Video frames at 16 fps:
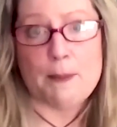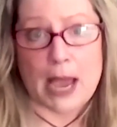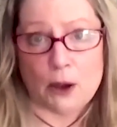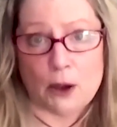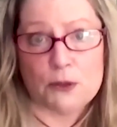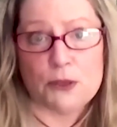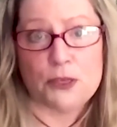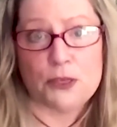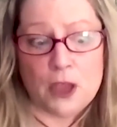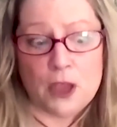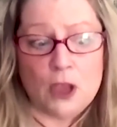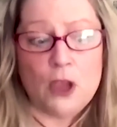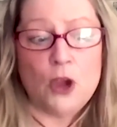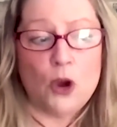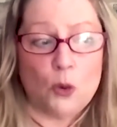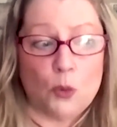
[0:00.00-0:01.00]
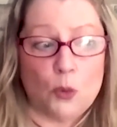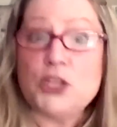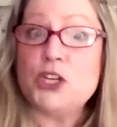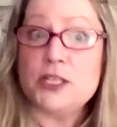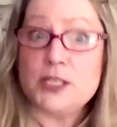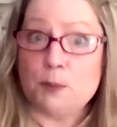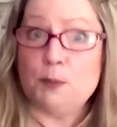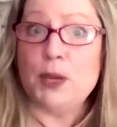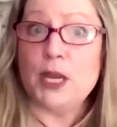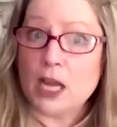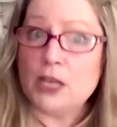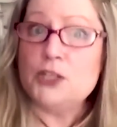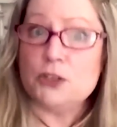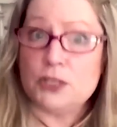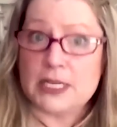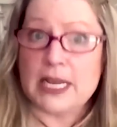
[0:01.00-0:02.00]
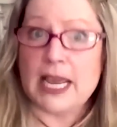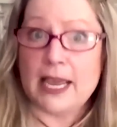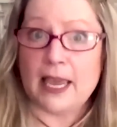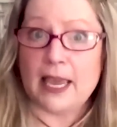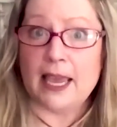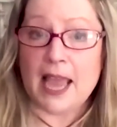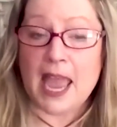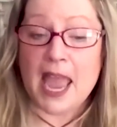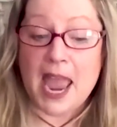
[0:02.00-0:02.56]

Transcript: mouth, which is a big undertaking.